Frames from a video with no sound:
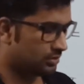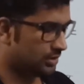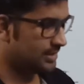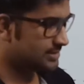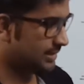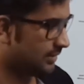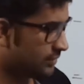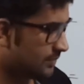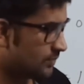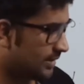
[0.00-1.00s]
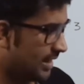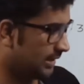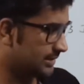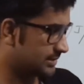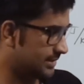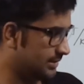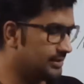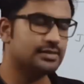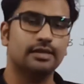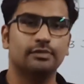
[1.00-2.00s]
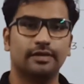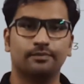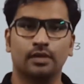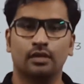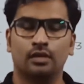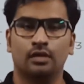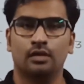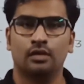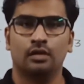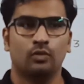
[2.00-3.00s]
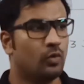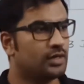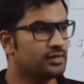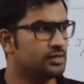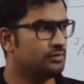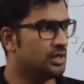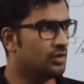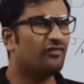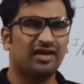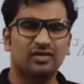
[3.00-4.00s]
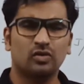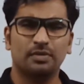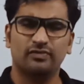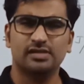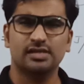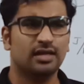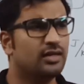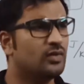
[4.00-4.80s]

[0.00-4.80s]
yesterday somebody asked, right, the same thing, what is the meaning of entropy physically?